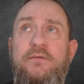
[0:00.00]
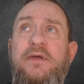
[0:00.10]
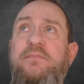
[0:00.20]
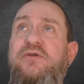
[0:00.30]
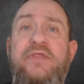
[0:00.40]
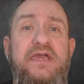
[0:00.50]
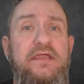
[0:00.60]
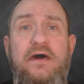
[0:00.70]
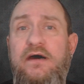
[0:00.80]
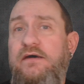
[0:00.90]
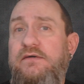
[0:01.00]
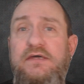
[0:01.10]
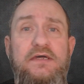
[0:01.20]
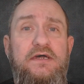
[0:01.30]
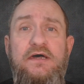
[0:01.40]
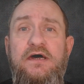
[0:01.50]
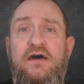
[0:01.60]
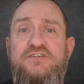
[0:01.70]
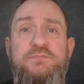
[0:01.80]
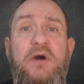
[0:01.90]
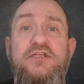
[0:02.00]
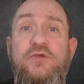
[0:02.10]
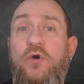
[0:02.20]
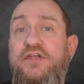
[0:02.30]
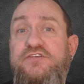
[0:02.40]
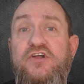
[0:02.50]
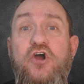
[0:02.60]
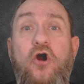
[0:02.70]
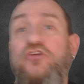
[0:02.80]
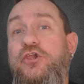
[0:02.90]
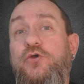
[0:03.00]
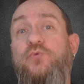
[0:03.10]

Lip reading: or maybe you need a spot you want it to call you